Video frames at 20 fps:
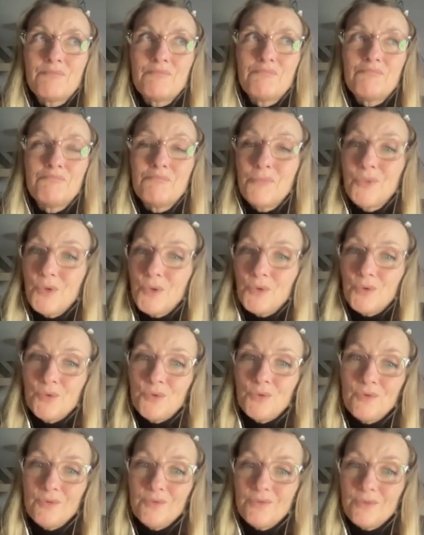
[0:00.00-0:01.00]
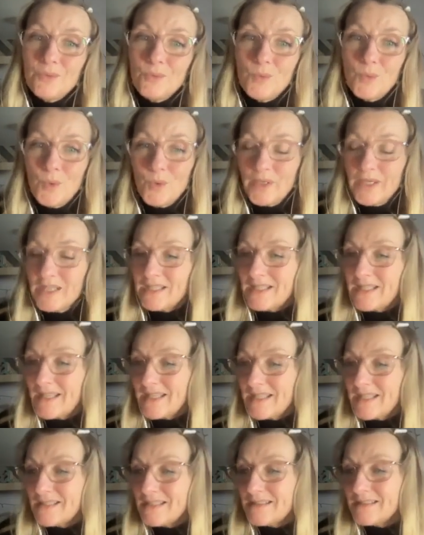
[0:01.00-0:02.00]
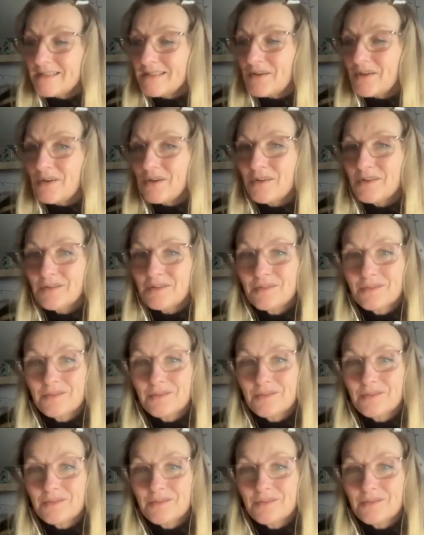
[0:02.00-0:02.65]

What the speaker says: move, walk in nature.